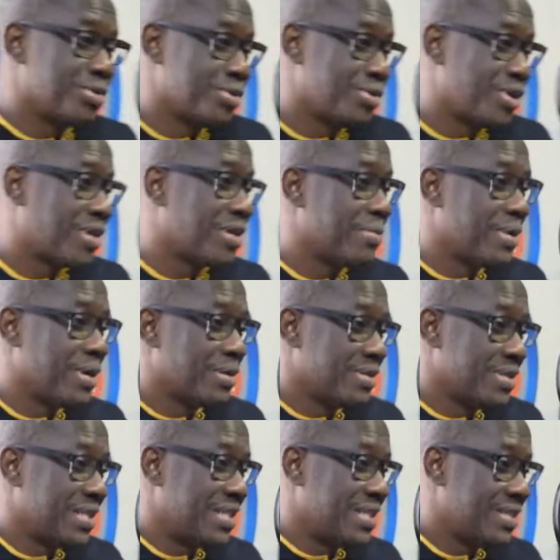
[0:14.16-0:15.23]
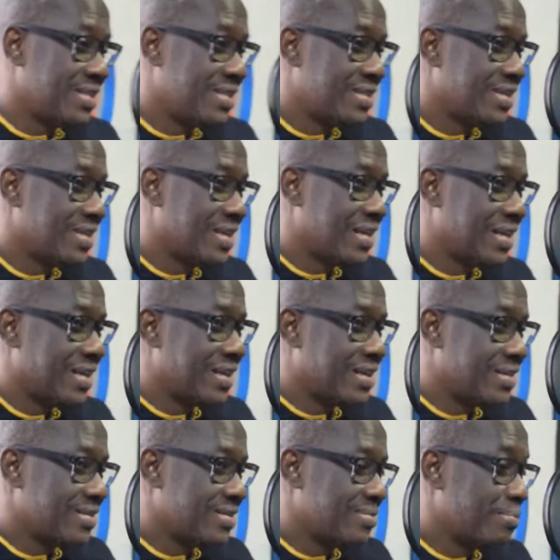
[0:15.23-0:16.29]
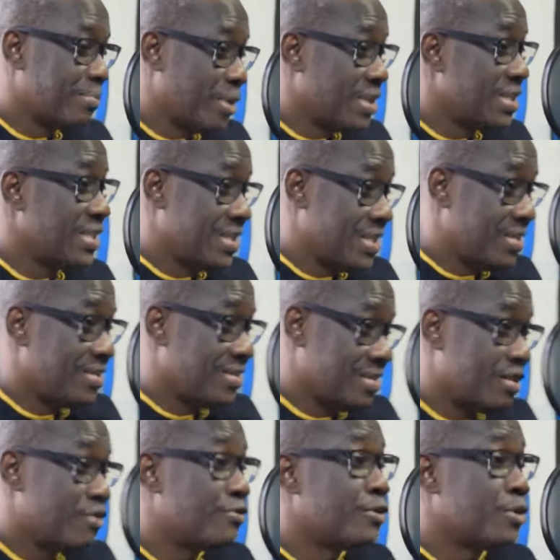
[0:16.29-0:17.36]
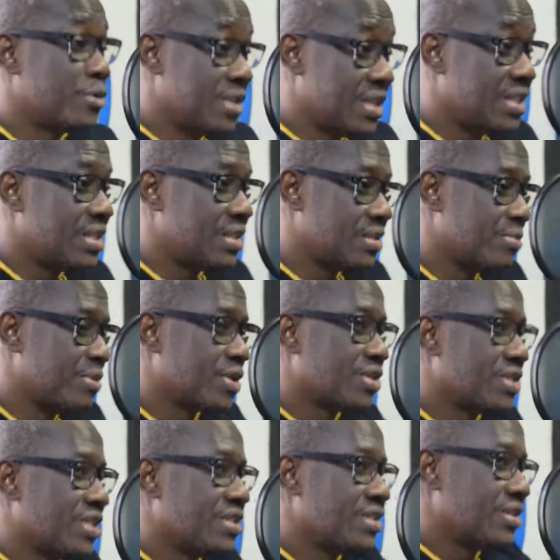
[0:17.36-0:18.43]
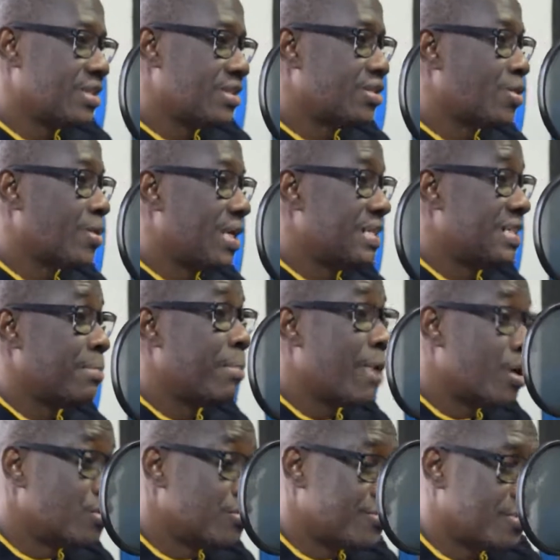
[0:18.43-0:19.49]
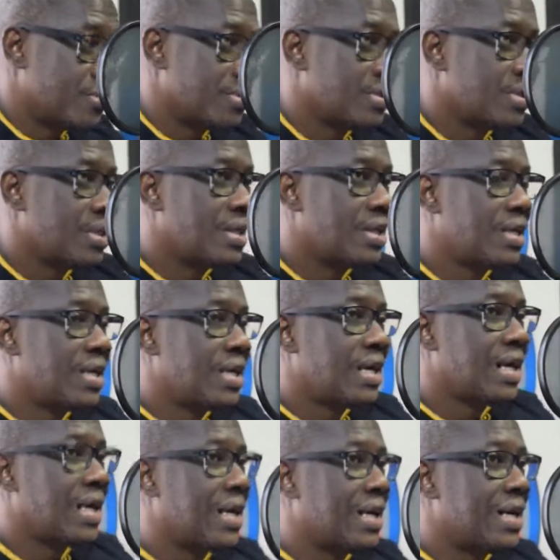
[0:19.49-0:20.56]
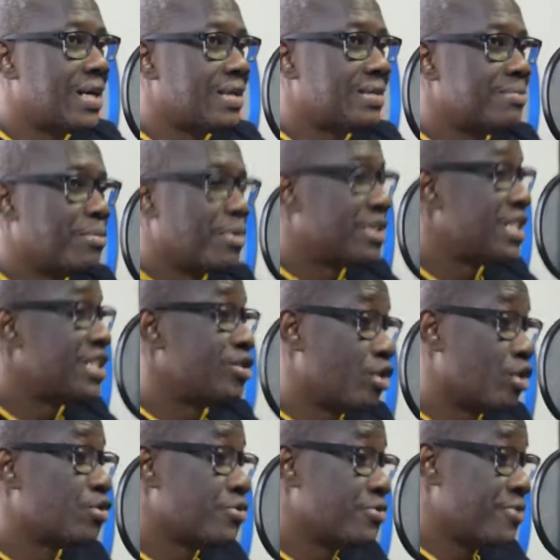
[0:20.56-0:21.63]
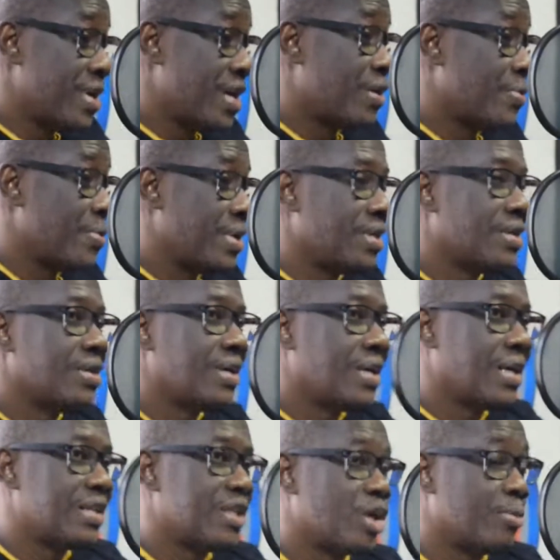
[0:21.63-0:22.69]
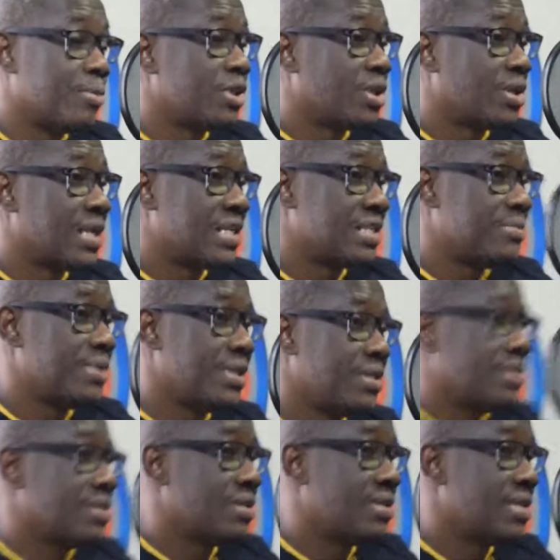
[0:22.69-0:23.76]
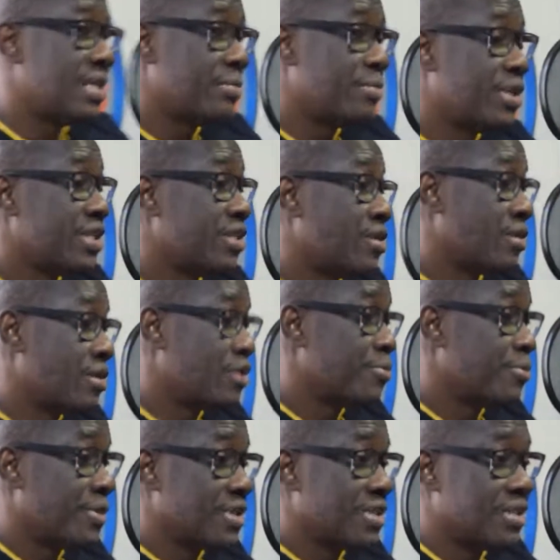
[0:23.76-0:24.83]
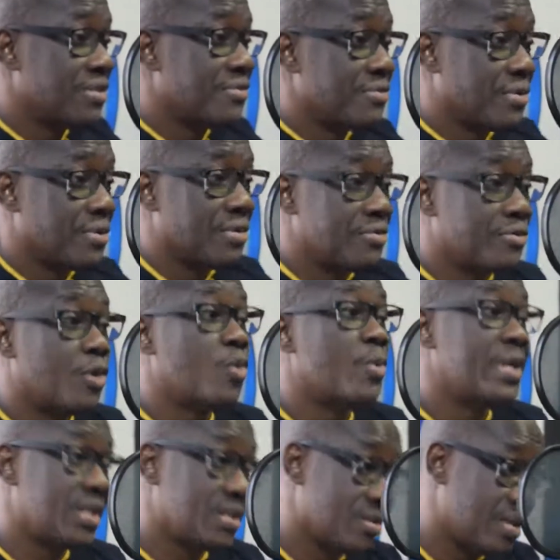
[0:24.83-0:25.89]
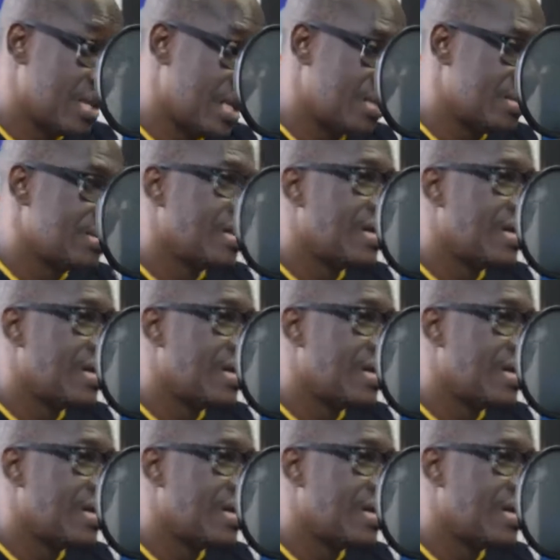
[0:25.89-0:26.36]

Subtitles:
talk about the policy, the full details, because it's quite a mouthful. Monday is not too far away. The Commission has been deliberating on this policy for weeks on end.